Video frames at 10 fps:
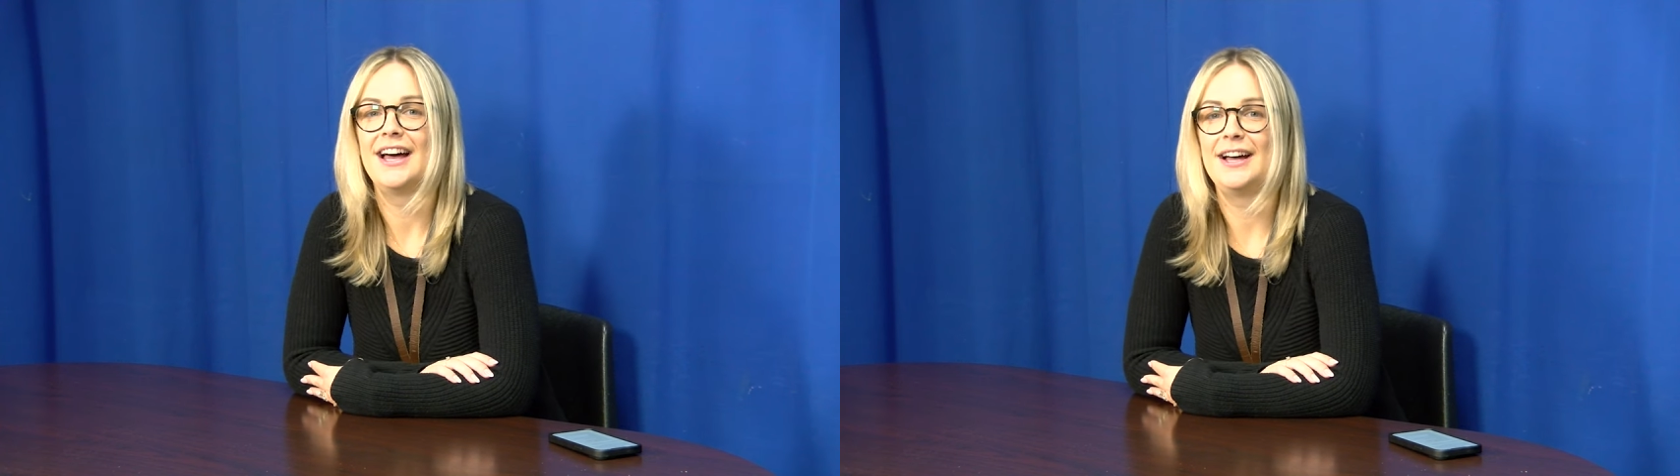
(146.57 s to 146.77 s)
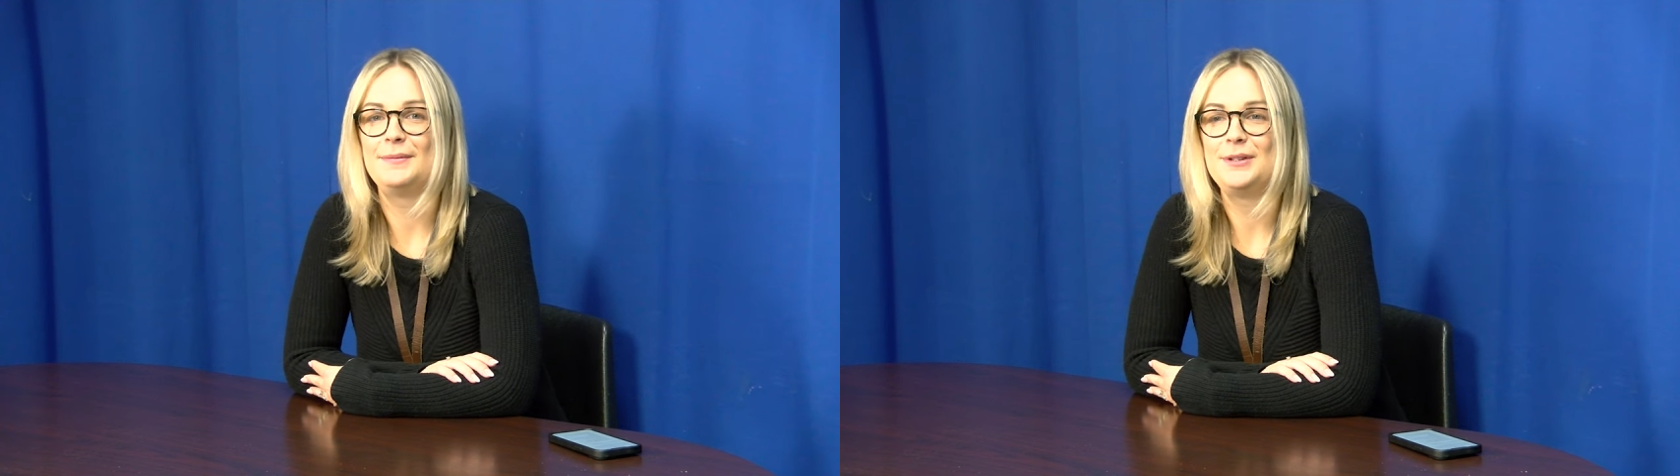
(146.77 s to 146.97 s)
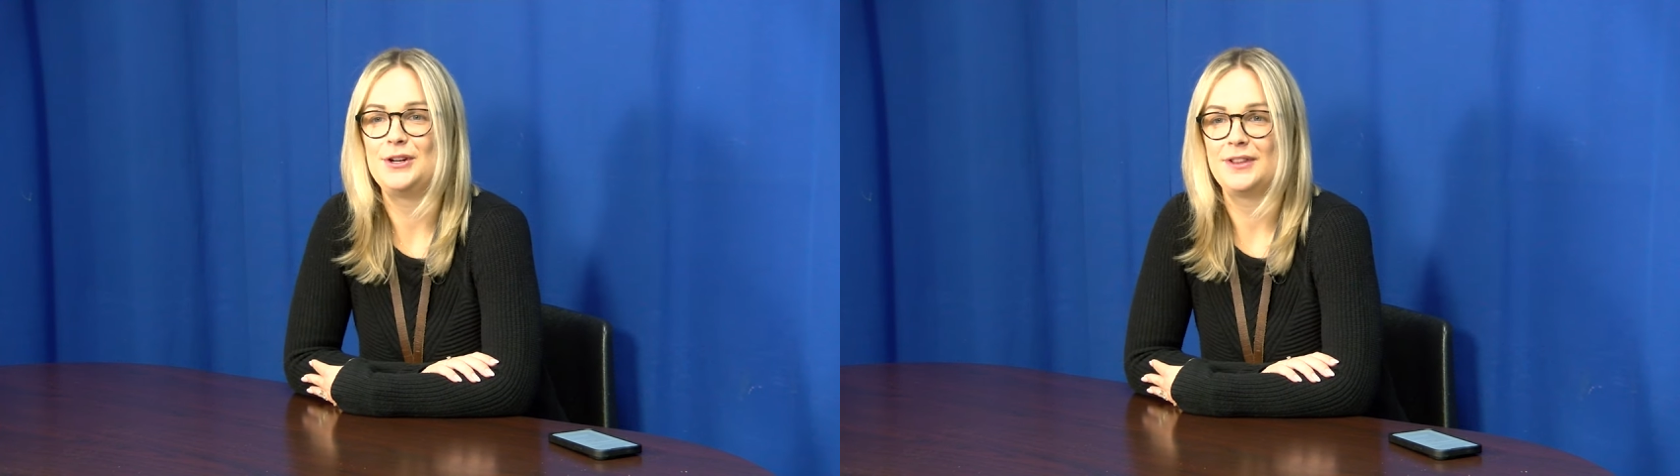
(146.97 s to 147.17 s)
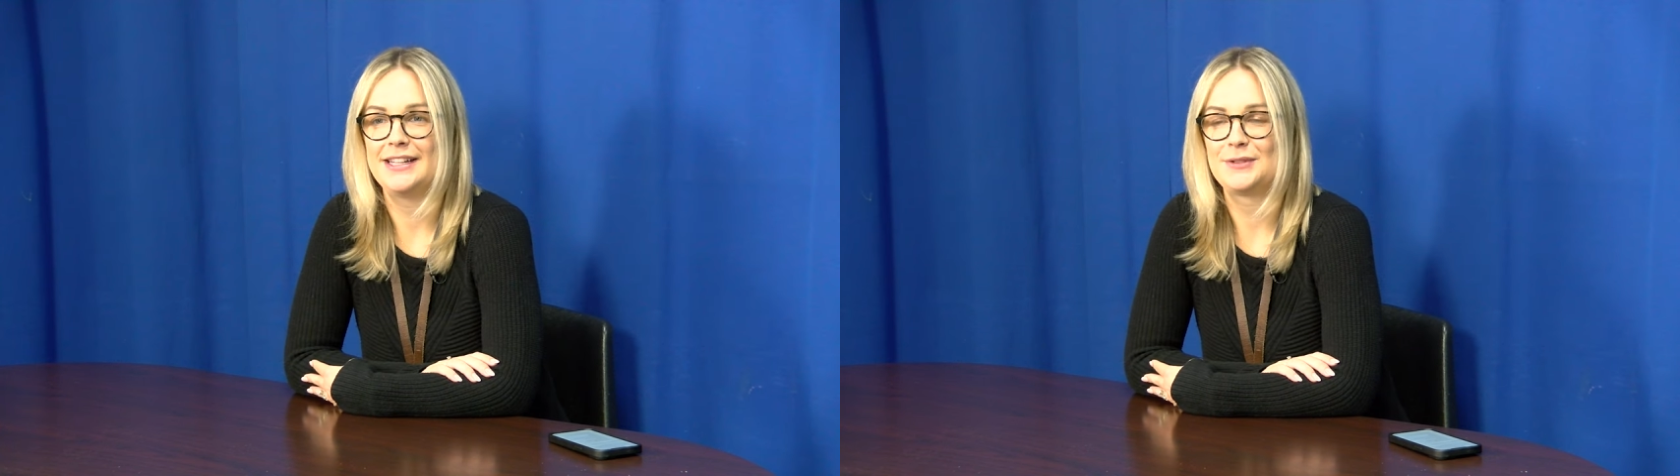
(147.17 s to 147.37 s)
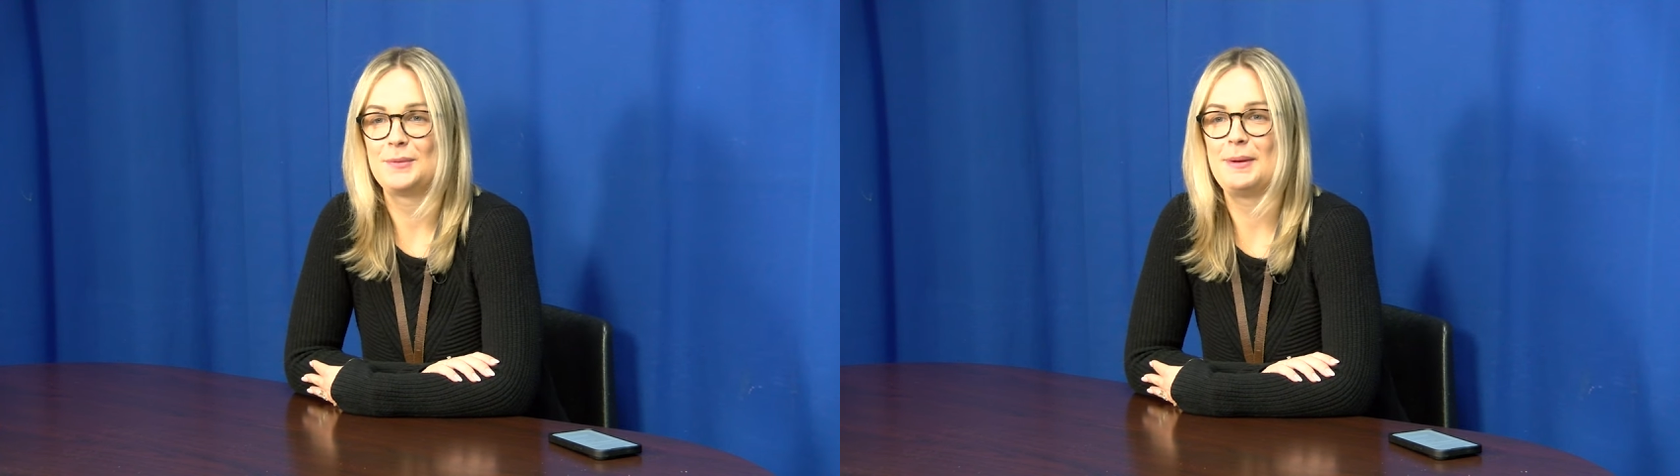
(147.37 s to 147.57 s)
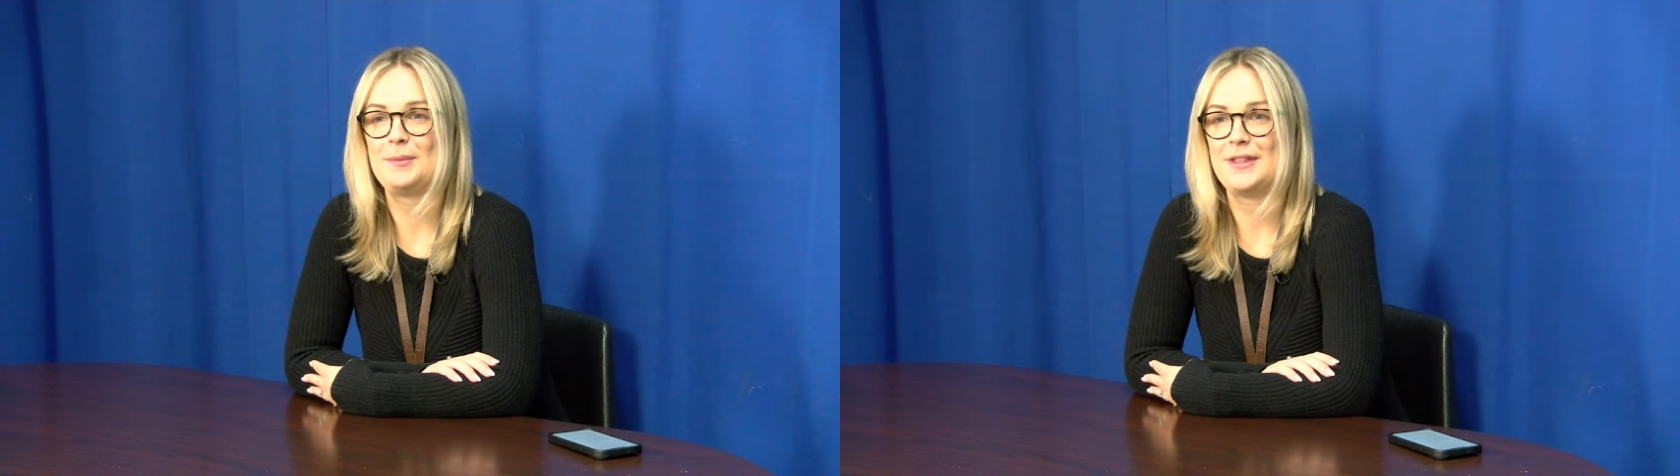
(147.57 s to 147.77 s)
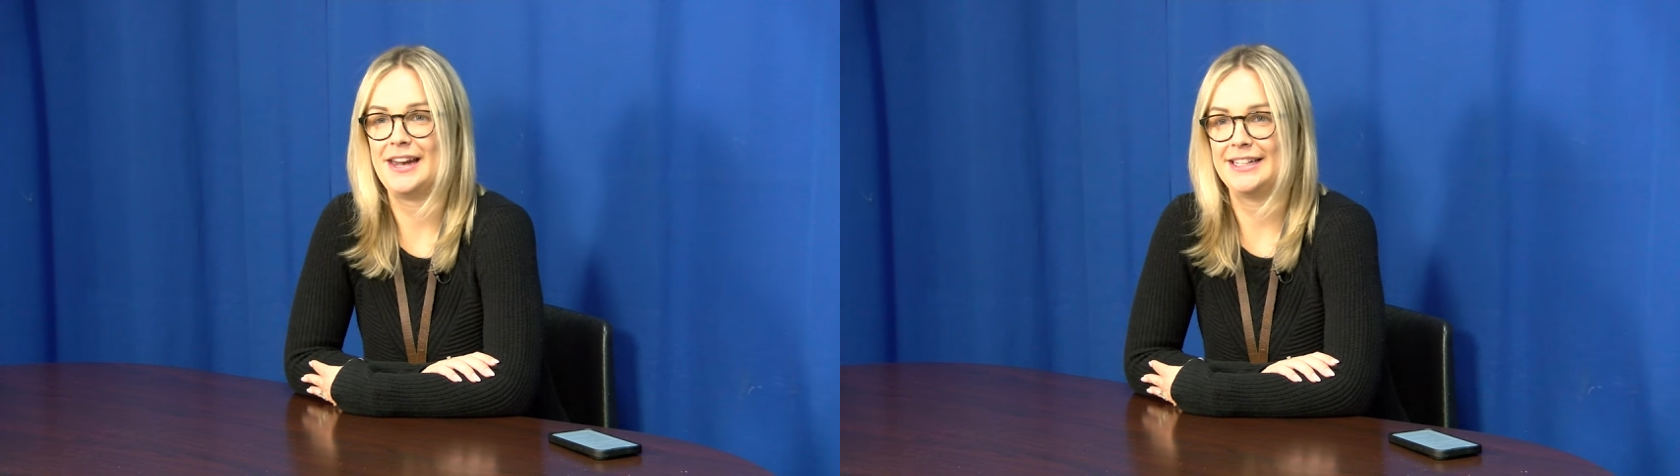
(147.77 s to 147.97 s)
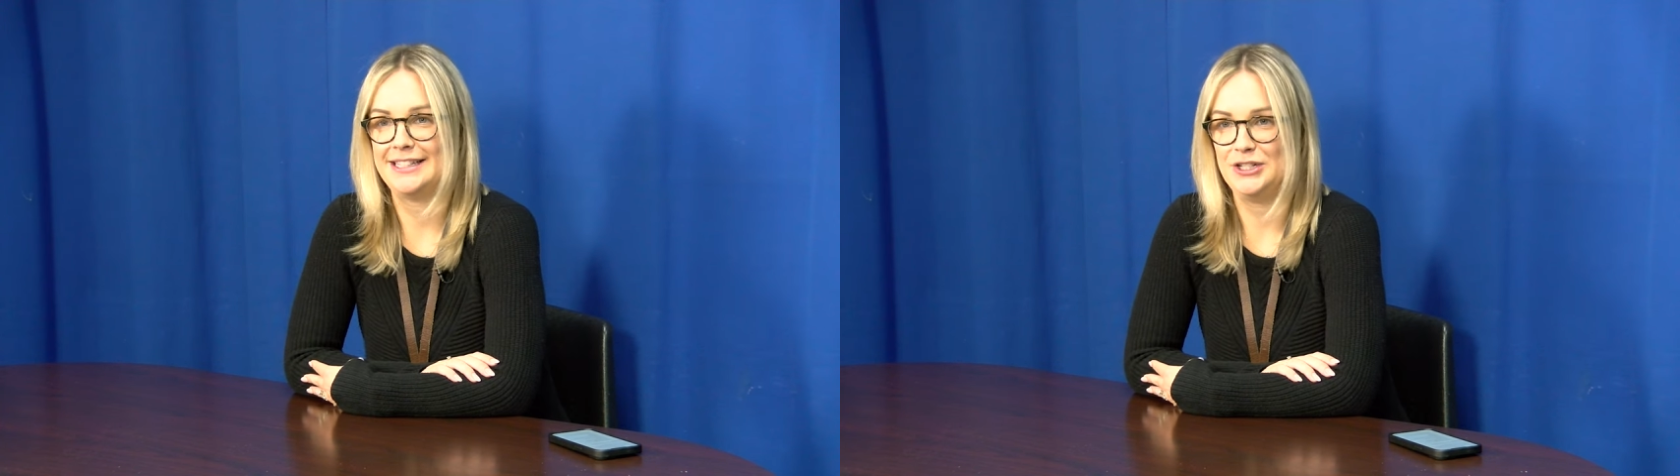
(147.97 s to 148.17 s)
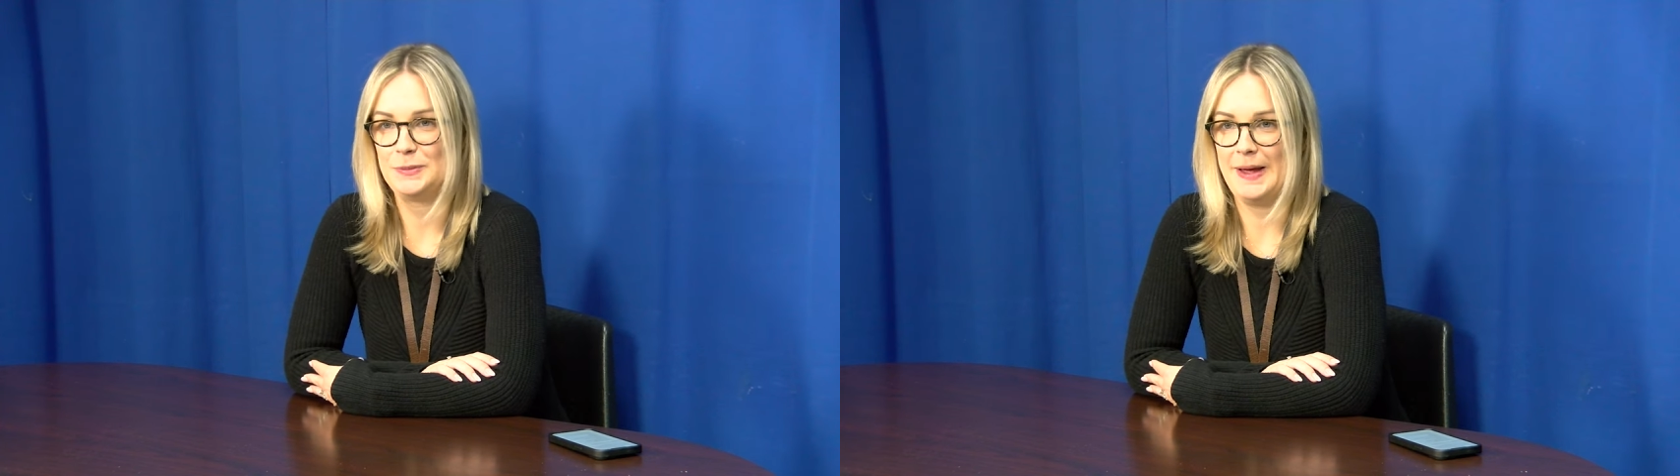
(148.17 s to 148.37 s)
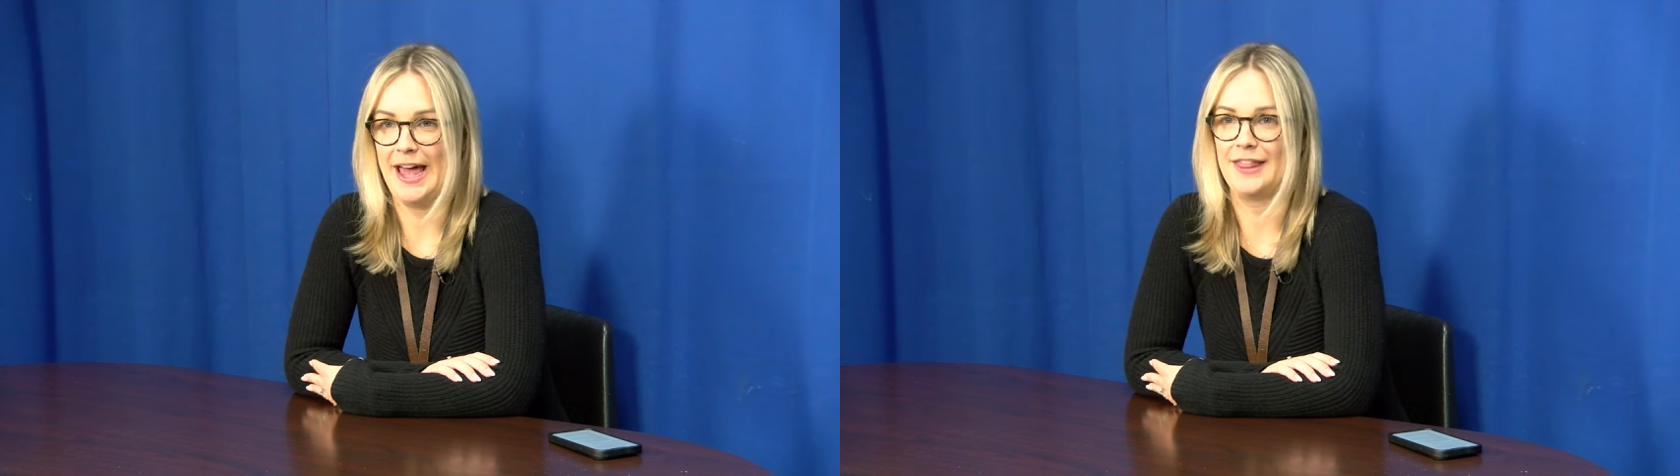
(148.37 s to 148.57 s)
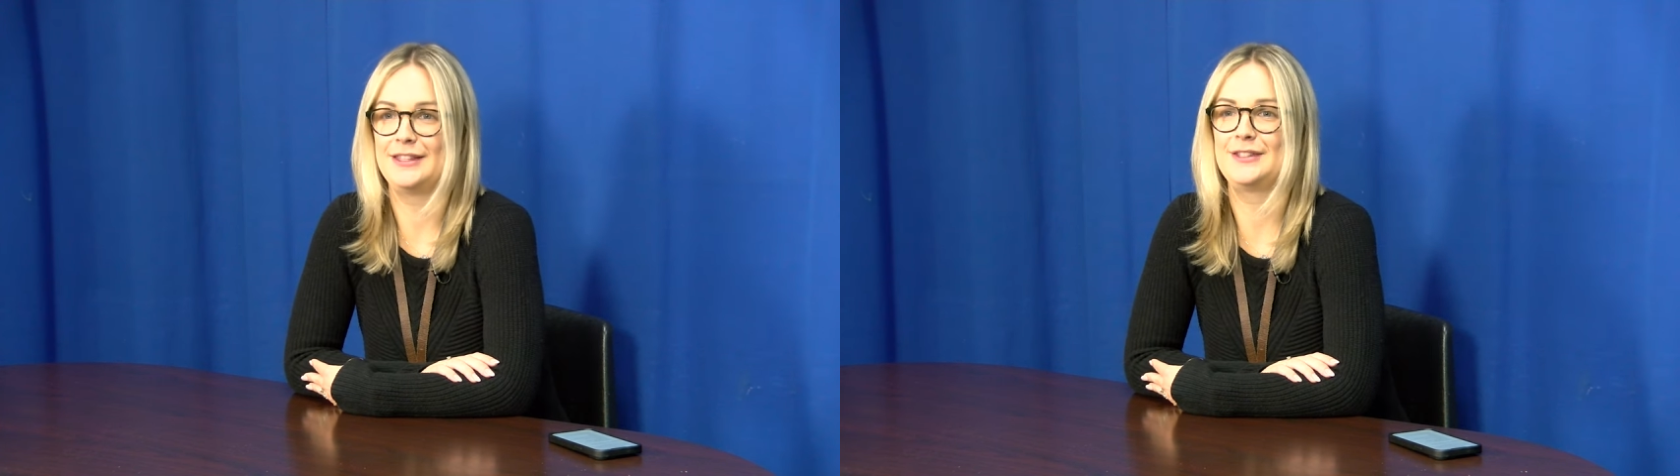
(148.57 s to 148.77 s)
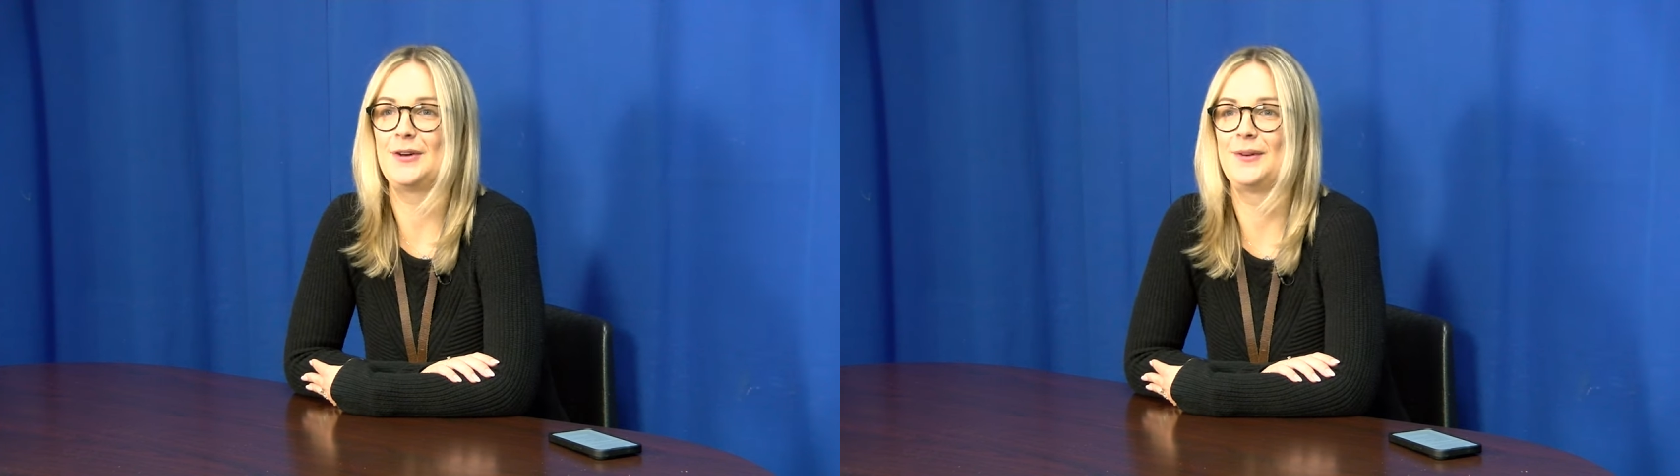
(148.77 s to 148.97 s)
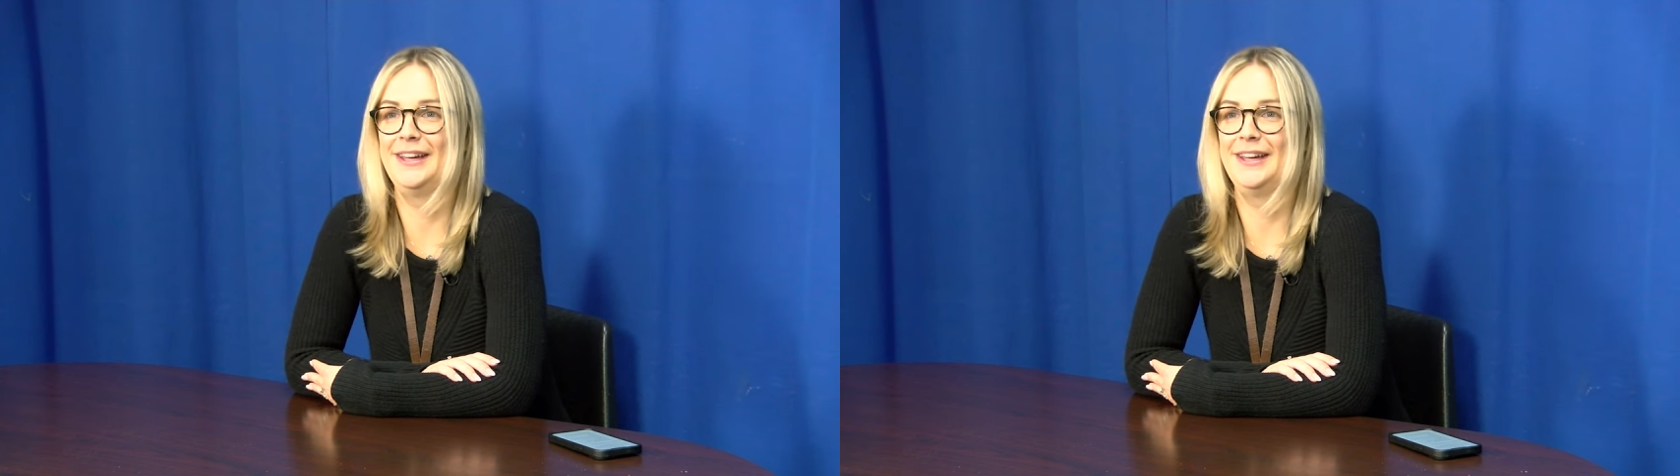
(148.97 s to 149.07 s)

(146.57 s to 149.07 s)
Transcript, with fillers: um, you know, let's remember that I teach math, so